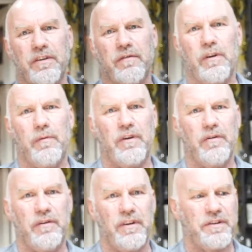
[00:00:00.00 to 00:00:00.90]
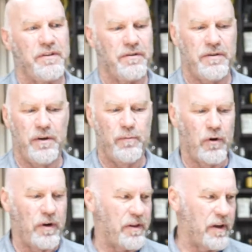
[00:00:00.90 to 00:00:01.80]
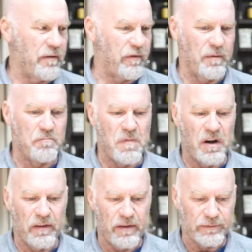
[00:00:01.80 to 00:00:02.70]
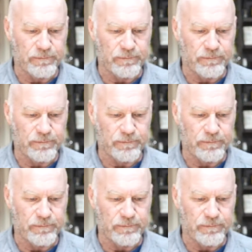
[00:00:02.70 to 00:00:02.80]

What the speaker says: I've only been doing this tubery thing for a month.